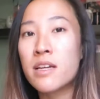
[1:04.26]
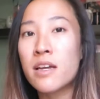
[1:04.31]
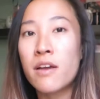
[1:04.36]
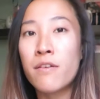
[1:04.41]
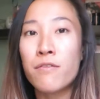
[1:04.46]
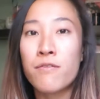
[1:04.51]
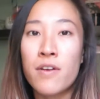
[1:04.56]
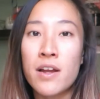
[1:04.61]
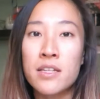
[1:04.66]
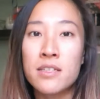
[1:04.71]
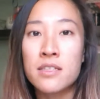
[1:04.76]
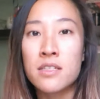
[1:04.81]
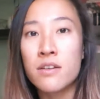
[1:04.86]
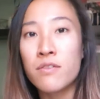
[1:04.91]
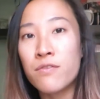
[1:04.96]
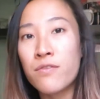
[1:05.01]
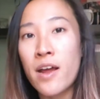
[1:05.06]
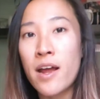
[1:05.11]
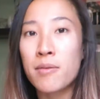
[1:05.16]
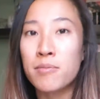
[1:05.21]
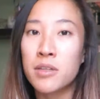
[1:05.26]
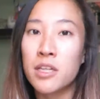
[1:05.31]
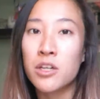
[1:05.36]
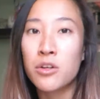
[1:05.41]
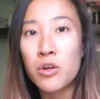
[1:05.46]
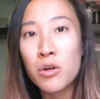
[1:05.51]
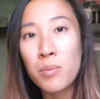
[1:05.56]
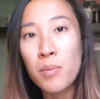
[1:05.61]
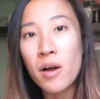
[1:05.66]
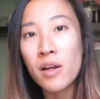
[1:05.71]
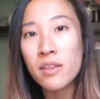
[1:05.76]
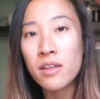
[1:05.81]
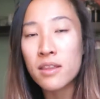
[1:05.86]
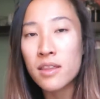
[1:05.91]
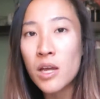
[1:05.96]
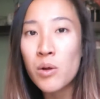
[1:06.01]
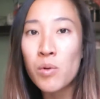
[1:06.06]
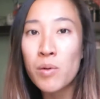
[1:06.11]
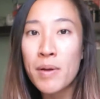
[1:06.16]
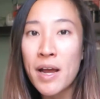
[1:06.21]
It was like a friends and family coupon
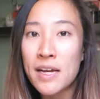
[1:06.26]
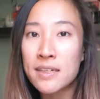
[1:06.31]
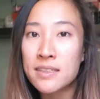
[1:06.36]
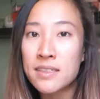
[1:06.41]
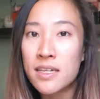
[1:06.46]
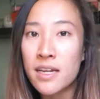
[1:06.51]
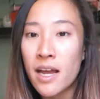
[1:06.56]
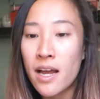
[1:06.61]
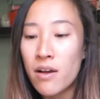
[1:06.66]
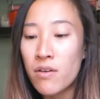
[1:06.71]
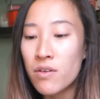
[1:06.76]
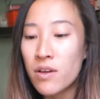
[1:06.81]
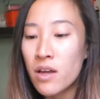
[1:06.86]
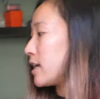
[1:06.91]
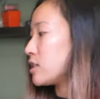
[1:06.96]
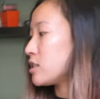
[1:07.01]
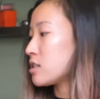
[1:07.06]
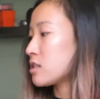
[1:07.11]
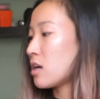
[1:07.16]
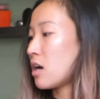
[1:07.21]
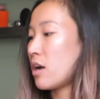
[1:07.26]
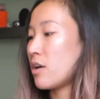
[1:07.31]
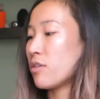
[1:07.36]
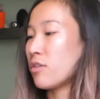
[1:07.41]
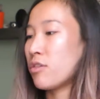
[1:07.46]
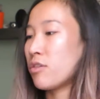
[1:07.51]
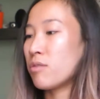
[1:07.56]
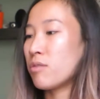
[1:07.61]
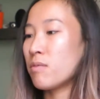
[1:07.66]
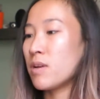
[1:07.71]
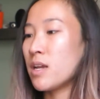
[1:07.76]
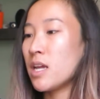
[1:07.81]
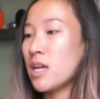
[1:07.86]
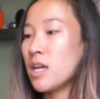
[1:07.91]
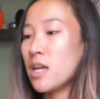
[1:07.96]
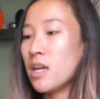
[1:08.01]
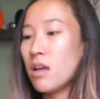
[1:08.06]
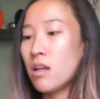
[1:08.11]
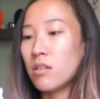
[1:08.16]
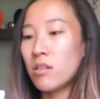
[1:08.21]
that they were passing out. I just got
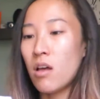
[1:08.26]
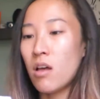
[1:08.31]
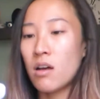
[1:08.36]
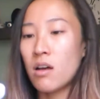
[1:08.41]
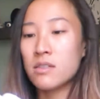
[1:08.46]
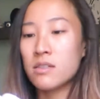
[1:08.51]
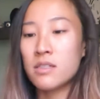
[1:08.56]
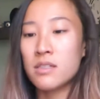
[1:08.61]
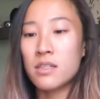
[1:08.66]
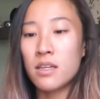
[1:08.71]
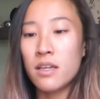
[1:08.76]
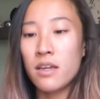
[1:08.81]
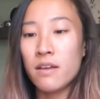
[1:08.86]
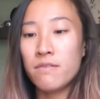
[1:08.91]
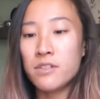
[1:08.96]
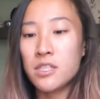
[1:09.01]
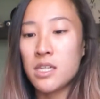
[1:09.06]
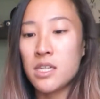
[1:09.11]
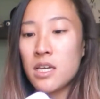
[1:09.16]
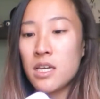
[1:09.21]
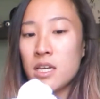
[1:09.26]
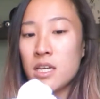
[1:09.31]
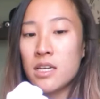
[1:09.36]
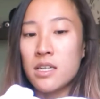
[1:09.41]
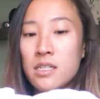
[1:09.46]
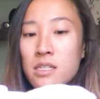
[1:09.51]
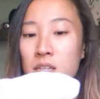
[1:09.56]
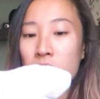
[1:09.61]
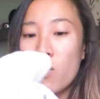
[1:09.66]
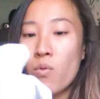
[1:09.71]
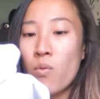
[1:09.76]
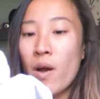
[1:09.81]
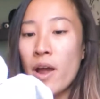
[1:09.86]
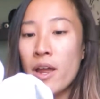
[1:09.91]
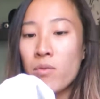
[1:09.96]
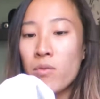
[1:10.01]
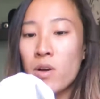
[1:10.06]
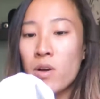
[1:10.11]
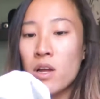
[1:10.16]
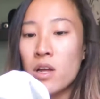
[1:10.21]
3 long sleeve tees, a
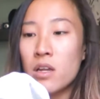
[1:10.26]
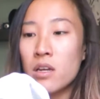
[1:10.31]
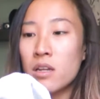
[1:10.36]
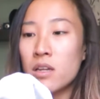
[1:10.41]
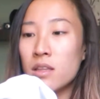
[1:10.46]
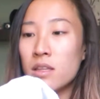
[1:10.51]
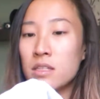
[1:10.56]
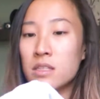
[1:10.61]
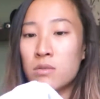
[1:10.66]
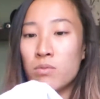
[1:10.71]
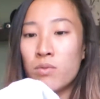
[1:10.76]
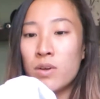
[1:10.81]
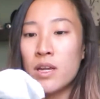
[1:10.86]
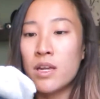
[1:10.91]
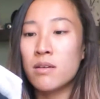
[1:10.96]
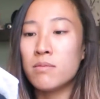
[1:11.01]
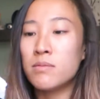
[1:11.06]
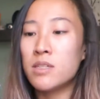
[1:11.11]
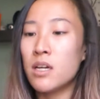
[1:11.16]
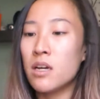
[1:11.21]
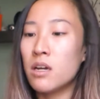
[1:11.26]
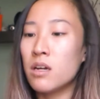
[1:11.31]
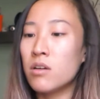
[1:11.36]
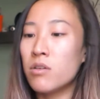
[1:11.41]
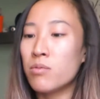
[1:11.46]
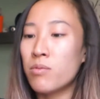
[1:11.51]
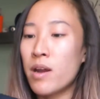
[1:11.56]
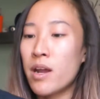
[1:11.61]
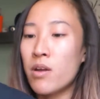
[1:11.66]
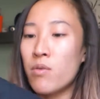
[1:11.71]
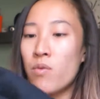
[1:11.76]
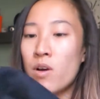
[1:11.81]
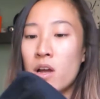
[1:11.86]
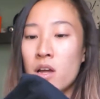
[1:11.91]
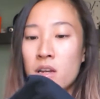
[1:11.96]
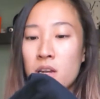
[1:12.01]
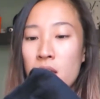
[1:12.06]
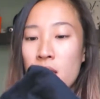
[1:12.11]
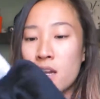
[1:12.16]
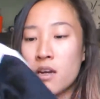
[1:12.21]
white one that's ribbed, a gray
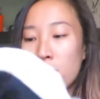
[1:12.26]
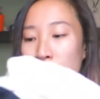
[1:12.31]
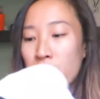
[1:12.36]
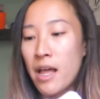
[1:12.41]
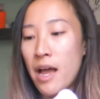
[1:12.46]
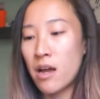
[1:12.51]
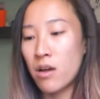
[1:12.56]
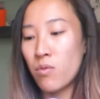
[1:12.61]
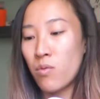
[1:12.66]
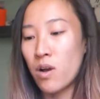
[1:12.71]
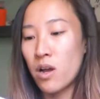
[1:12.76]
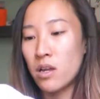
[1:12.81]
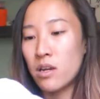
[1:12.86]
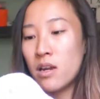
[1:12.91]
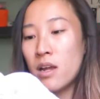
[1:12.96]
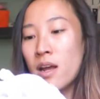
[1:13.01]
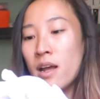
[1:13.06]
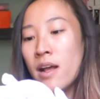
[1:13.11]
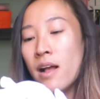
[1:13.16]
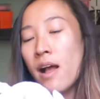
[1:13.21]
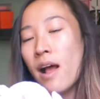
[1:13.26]
one, and a black one.